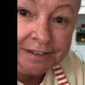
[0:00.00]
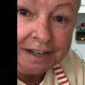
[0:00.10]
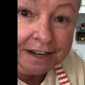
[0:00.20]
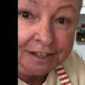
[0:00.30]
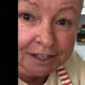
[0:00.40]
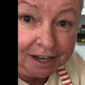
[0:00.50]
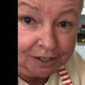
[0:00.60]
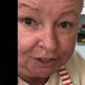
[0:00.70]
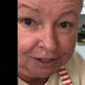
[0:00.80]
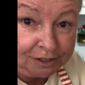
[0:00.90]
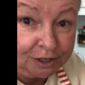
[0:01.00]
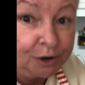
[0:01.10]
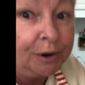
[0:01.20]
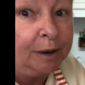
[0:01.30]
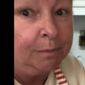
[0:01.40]
Nana Tasha's
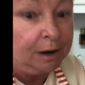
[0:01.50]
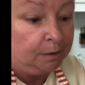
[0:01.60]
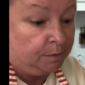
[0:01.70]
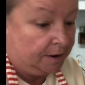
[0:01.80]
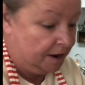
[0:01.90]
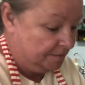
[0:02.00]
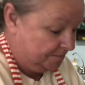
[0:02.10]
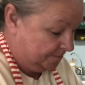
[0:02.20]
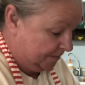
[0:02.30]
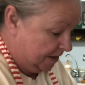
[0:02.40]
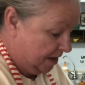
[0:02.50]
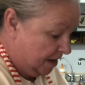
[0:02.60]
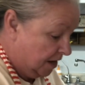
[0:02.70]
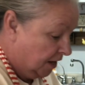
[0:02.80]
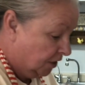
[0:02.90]
cranberry bread.
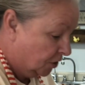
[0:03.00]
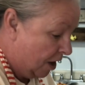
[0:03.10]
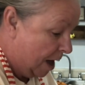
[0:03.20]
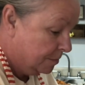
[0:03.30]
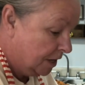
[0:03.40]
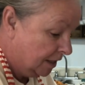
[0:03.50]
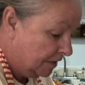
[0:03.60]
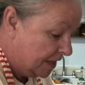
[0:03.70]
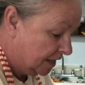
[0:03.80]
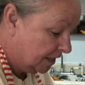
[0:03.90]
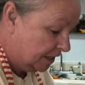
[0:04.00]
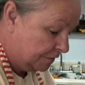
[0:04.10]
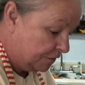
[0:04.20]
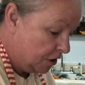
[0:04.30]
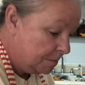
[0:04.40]
So I'm gonna let that
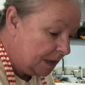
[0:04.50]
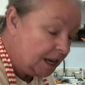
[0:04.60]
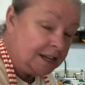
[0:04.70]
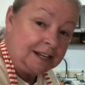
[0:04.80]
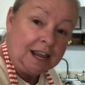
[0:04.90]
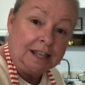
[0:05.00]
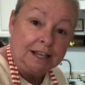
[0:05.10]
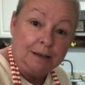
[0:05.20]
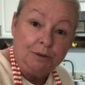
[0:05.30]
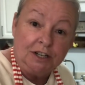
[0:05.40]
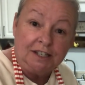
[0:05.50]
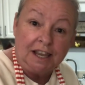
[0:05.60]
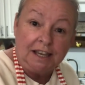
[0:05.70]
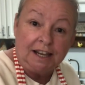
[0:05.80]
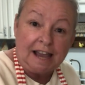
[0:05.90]
sit for a minute, and then I'm gonna
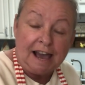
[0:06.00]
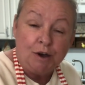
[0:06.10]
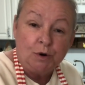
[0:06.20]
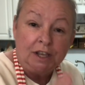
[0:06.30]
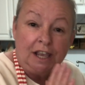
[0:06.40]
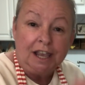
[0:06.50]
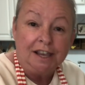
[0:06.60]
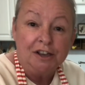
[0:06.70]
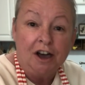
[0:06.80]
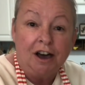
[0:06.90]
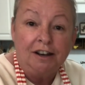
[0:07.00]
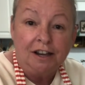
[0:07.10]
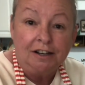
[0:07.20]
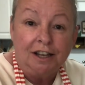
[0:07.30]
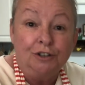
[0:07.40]
take it out and cut
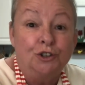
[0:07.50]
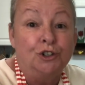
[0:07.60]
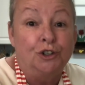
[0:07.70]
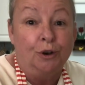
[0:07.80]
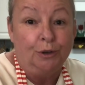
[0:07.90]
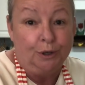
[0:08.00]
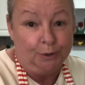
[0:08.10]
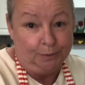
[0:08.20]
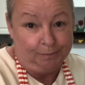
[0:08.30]
it and show you.